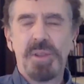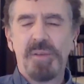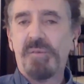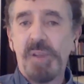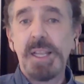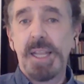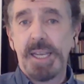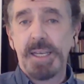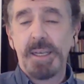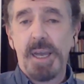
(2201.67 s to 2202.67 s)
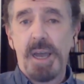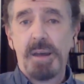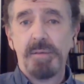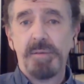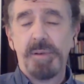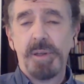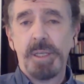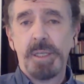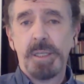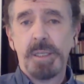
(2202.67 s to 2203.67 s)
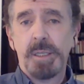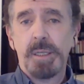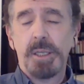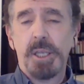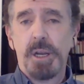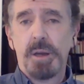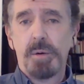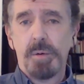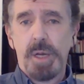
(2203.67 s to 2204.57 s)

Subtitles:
the feeling of, the